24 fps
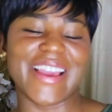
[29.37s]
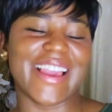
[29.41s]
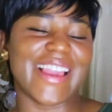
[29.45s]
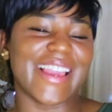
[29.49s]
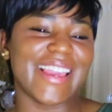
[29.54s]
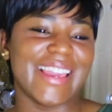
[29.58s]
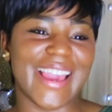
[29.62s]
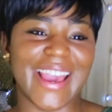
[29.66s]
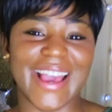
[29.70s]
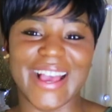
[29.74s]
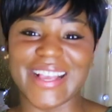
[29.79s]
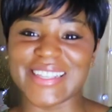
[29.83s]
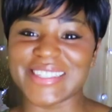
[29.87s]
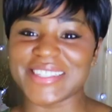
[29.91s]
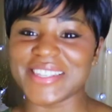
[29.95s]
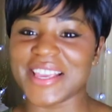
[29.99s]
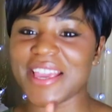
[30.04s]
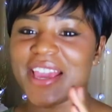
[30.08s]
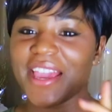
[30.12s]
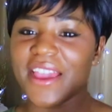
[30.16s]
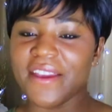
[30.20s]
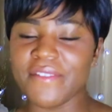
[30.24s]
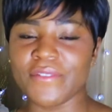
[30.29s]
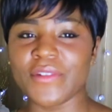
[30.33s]
Yes,
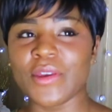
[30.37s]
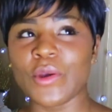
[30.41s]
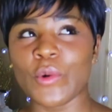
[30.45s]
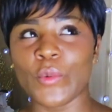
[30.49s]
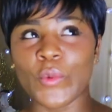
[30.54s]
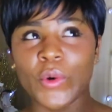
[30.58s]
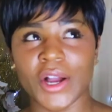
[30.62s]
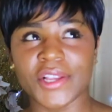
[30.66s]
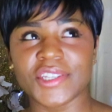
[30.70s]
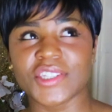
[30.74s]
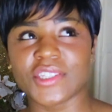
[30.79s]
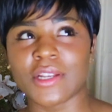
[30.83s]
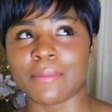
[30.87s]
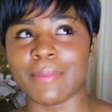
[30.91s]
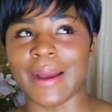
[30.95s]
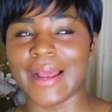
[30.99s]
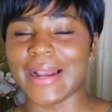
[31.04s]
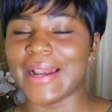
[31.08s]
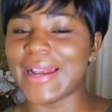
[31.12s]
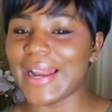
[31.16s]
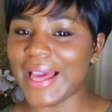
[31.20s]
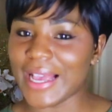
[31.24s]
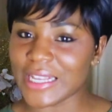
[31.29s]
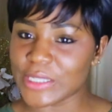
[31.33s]
if you watched
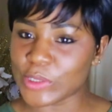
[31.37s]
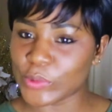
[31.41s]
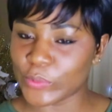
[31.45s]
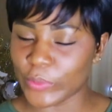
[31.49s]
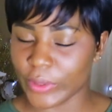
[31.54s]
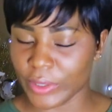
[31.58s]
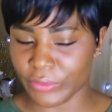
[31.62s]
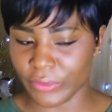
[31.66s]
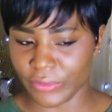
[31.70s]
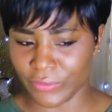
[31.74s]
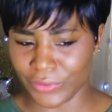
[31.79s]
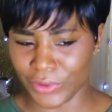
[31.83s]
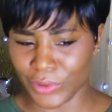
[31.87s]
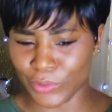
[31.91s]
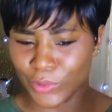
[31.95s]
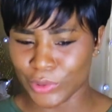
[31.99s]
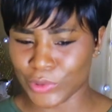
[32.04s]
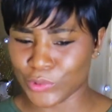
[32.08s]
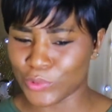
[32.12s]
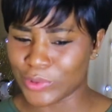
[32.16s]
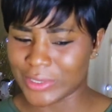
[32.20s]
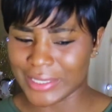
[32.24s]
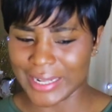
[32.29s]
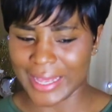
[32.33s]
my last wig review,
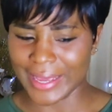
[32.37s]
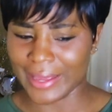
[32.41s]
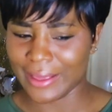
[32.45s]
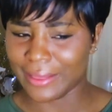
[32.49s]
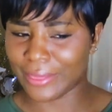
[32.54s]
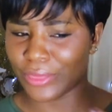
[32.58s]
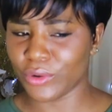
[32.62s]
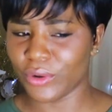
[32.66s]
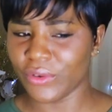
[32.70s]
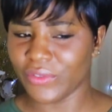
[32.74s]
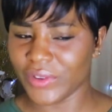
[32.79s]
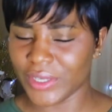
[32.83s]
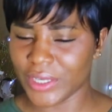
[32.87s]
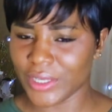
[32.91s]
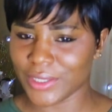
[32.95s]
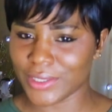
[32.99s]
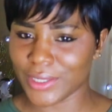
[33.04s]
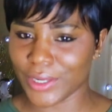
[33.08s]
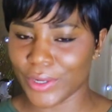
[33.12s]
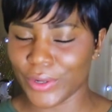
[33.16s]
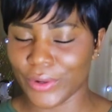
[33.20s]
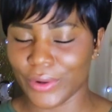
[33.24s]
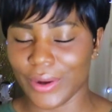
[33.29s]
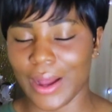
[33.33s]
which was like 3 videos
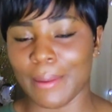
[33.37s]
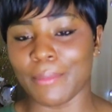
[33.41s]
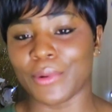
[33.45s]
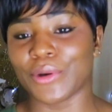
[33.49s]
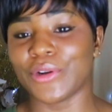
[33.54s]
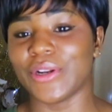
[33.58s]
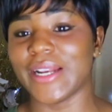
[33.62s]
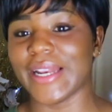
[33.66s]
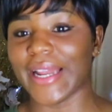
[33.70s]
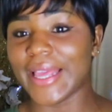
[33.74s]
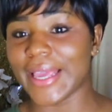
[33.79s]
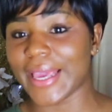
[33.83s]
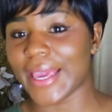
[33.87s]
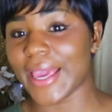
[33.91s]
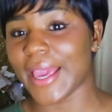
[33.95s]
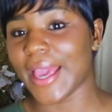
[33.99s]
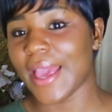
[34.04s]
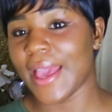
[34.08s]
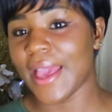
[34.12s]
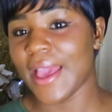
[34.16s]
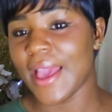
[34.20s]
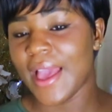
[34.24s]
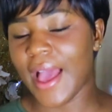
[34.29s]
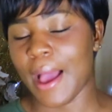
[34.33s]
ago, I'm going to
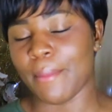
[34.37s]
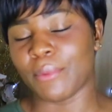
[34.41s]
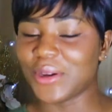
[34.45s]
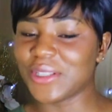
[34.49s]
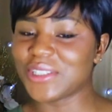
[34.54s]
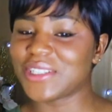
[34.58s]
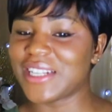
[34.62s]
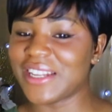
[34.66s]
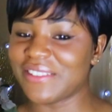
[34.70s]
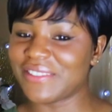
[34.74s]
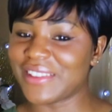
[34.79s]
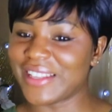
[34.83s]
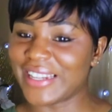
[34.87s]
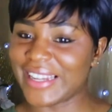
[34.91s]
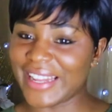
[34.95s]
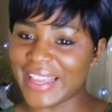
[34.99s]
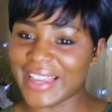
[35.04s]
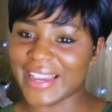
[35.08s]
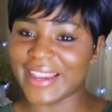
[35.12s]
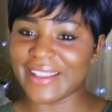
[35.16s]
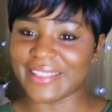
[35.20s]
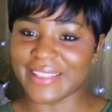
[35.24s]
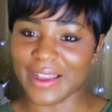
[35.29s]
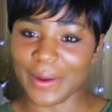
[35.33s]
leave the
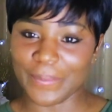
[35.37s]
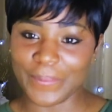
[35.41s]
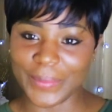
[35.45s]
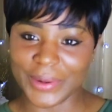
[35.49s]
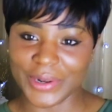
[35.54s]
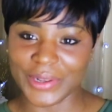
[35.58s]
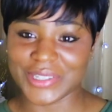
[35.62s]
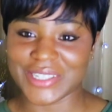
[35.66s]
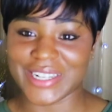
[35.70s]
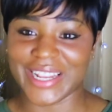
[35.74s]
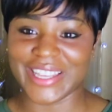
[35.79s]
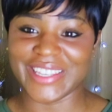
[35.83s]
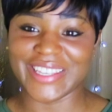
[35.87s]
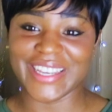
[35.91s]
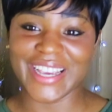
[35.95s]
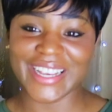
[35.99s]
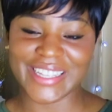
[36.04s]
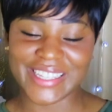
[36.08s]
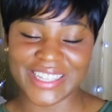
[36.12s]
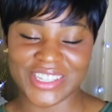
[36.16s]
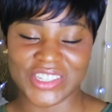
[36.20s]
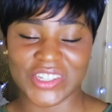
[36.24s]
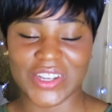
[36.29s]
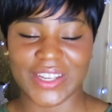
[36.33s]
link down below so that you
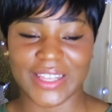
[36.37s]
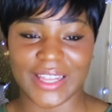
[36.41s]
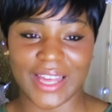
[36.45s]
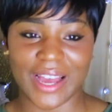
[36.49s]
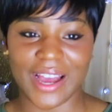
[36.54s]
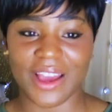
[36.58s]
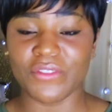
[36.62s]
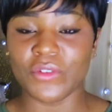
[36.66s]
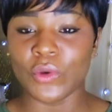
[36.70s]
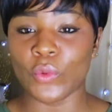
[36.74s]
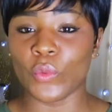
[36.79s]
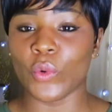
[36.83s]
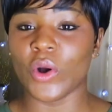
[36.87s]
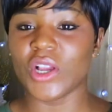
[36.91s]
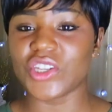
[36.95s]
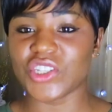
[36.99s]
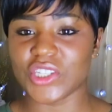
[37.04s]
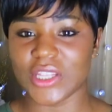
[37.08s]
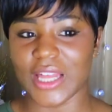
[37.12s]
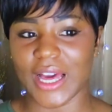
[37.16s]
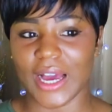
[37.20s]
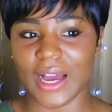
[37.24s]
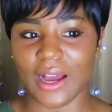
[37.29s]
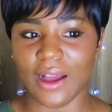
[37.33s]
guys can check that out. If you
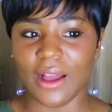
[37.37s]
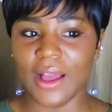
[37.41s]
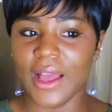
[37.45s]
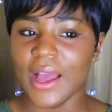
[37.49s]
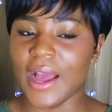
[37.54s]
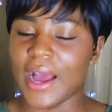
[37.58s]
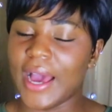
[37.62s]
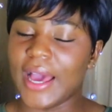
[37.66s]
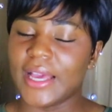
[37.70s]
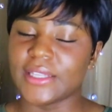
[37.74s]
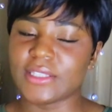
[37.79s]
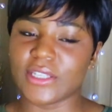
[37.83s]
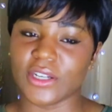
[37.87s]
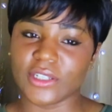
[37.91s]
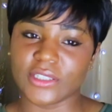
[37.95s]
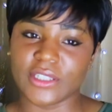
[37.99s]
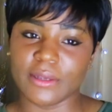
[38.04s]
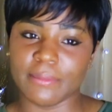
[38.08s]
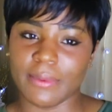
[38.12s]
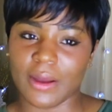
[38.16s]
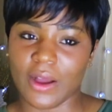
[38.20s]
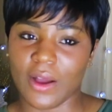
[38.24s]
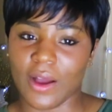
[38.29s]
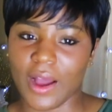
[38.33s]
watched that, I talked
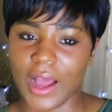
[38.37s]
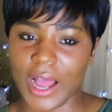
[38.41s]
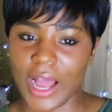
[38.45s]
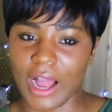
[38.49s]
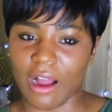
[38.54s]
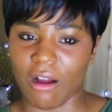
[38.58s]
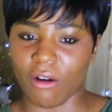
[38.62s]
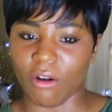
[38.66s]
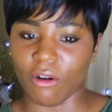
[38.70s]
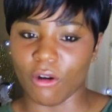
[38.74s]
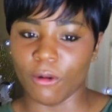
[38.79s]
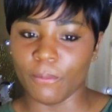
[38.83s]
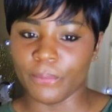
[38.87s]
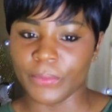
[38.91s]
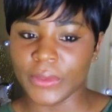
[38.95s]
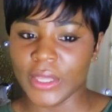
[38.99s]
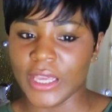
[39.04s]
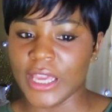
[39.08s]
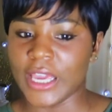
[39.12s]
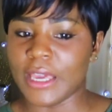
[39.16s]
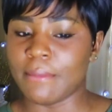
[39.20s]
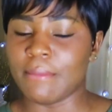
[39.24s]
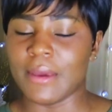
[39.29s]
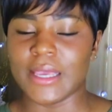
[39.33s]
about how
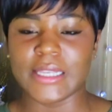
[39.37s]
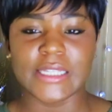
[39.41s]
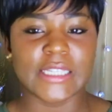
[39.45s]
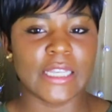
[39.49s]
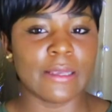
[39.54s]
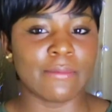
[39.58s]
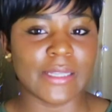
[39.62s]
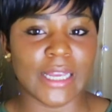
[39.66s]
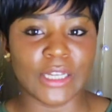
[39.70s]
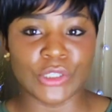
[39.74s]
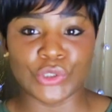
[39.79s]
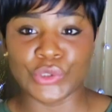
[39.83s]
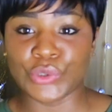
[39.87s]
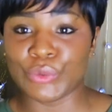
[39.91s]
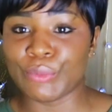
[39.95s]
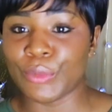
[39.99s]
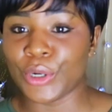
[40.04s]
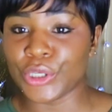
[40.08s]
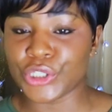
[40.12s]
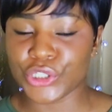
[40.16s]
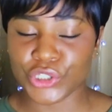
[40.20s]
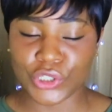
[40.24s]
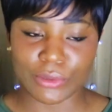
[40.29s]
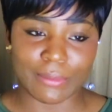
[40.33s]
it may seem I do
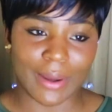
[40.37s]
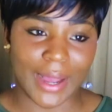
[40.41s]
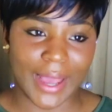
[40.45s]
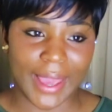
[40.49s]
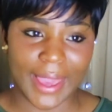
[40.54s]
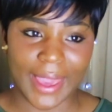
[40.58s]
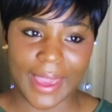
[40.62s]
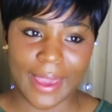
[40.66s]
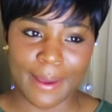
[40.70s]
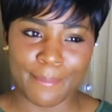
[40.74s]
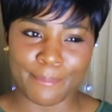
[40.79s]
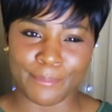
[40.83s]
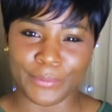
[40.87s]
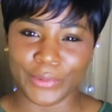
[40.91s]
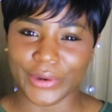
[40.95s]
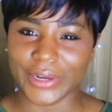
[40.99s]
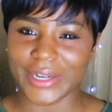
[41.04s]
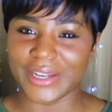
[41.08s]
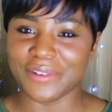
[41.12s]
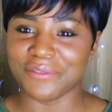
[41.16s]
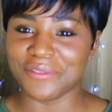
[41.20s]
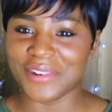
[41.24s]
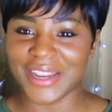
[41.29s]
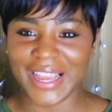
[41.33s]
much to my hair,
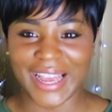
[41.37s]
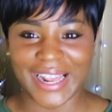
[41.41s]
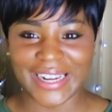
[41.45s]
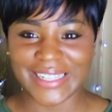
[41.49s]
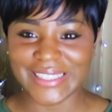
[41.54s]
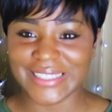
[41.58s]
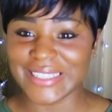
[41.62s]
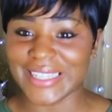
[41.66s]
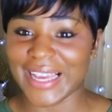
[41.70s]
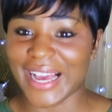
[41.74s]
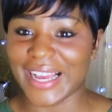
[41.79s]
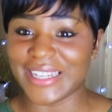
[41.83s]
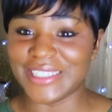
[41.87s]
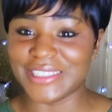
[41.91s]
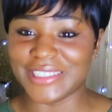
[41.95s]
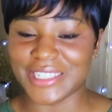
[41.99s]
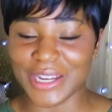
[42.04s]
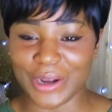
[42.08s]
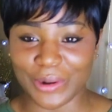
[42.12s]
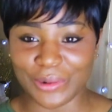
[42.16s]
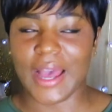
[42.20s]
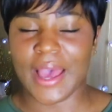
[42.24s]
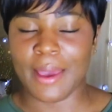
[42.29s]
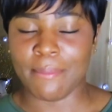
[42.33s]
but in reality I
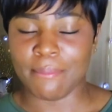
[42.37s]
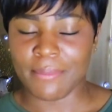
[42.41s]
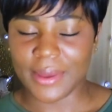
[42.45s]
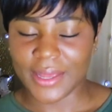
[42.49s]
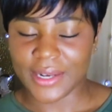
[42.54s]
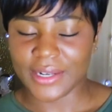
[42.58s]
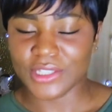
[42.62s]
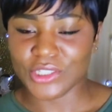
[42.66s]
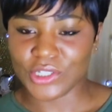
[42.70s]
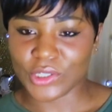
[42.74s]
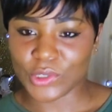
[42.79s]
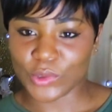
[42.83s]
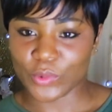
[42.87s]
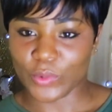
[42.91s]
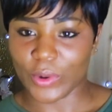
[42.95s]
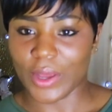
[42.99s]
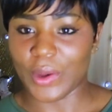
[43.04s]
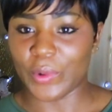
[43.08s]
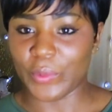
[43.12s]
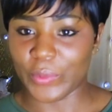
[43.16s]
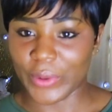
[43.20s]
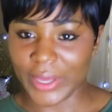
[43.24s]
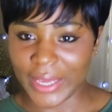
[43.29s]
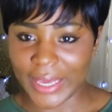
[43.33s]
don't. I mainly just
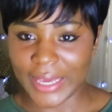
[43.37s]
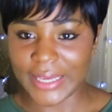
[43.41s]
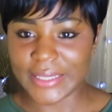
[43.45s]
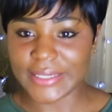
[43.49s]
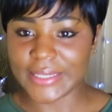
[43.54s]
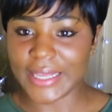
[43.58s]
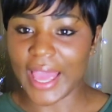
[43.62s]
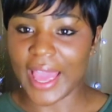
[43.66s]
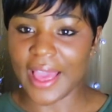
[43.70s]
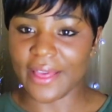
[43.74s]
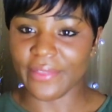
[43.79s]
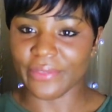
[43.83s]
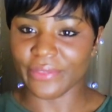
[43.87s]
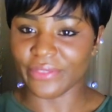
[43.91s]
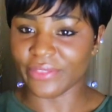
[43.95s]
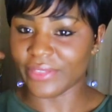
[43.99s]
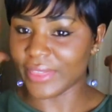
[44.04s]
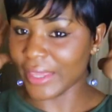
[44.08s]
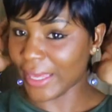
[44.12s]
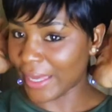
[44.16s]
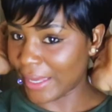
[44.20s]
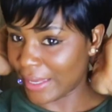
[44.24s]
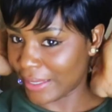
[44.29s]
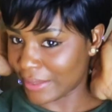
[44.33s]
wear wigs, and
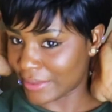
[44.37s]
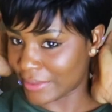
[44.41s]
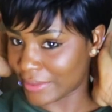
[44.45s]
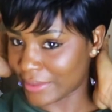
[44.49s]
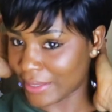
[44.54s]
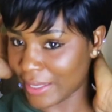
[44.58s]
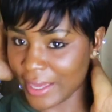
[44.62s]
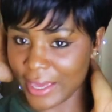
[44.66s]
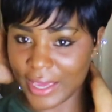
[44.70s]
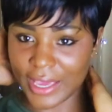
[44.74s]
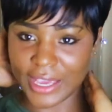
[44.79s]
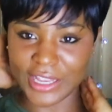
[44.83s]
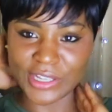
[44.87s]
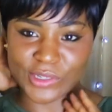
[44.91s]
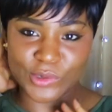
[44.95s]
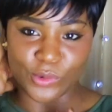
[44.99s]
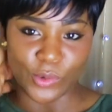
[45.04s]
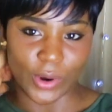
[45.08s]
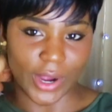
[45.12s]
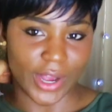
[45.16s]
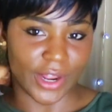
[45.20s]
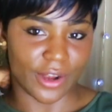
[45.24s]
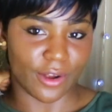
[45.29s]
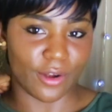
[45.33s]
this is
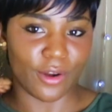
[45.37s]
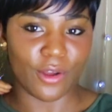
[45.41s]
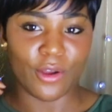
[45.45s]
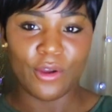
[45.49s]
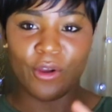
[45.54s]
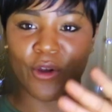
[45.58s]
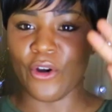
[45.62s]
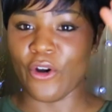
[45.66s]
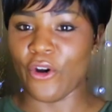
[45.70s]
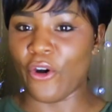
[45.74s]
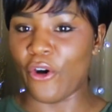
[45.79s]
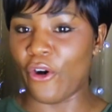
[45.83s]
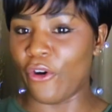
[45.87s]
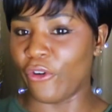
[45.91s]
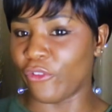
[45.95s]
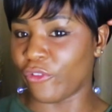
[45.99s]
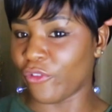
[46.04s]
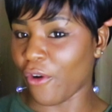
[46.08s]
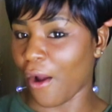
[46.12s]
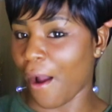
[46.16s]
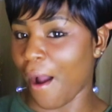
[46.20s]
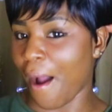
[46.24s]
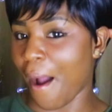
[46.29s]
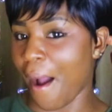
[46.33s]
one
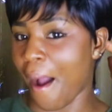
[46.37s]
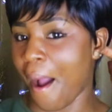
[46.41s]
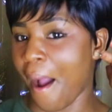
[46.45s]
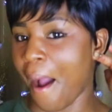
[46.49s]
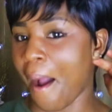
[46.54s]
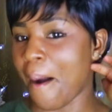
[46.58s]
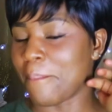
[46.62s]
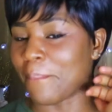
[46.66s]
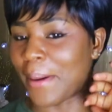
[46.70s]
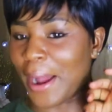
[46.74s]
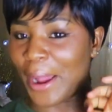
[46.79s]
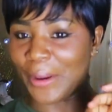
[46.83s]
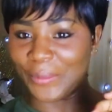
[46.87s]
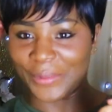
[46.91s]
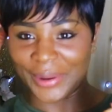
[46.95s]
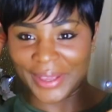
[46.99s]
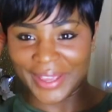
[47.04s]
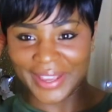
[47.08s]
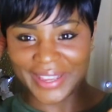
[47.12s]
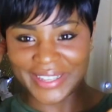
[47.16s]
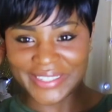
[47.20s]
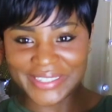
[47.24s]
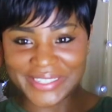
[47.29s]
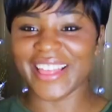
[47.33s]
of my
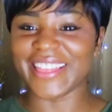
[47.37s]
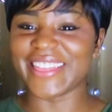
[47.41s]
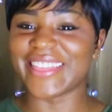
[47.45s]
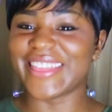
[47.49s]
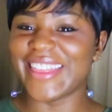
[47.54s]
wigs.